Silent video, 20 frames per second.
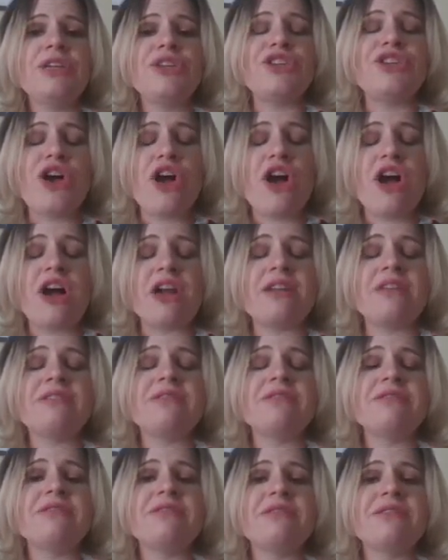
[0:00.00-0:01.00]

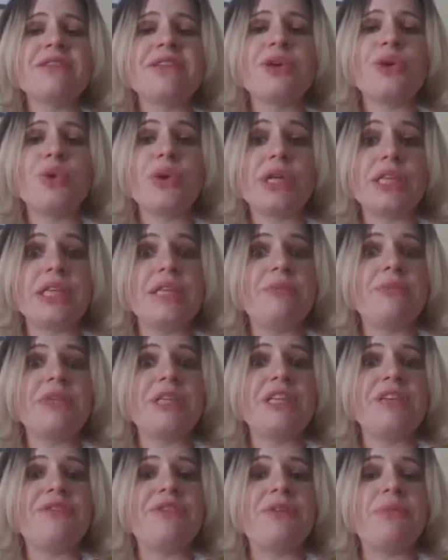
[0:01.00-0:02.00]
John quickly
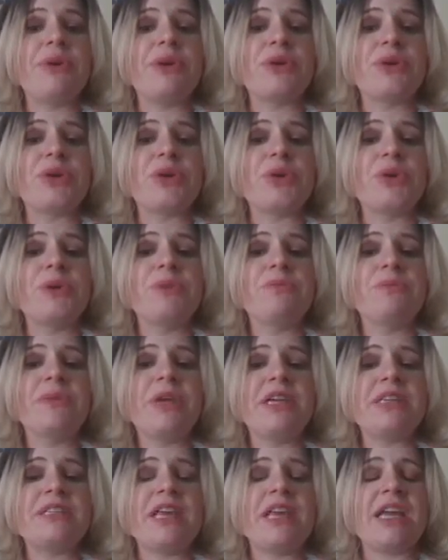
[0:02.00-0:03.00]
believed a miracle
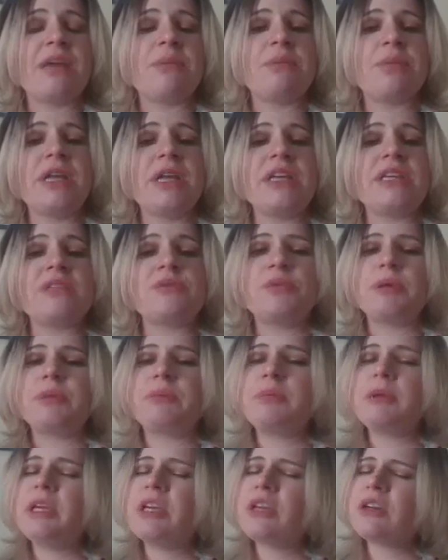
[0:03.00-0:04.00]
had taken place,
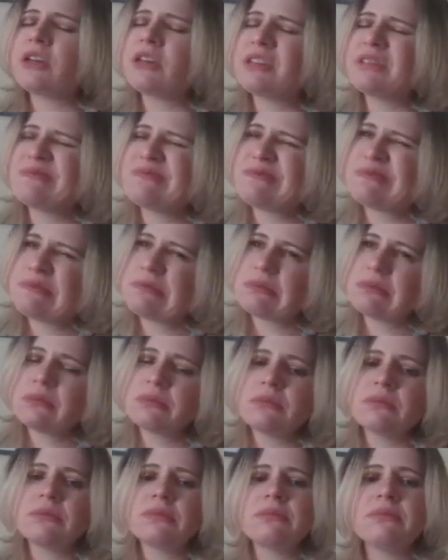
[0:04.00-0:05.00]
but Peter,
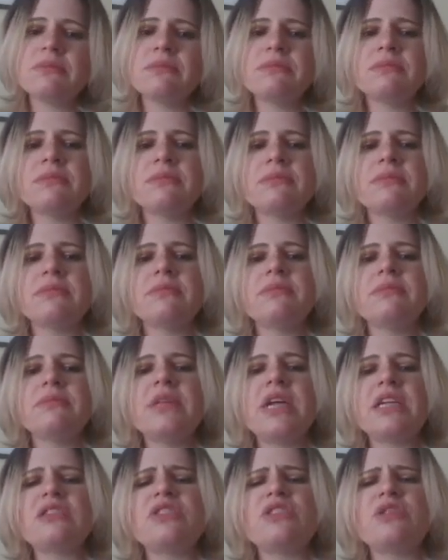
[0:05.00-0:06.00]

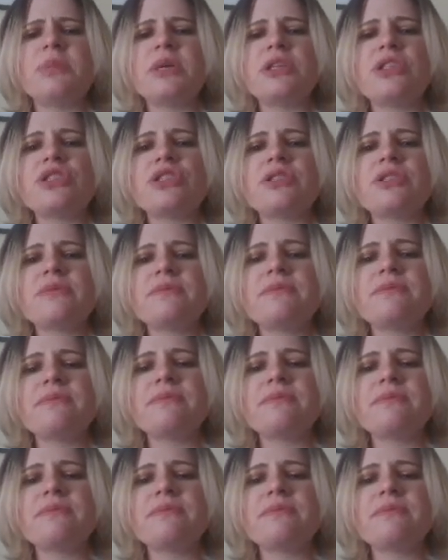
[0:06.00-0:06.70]
not so much.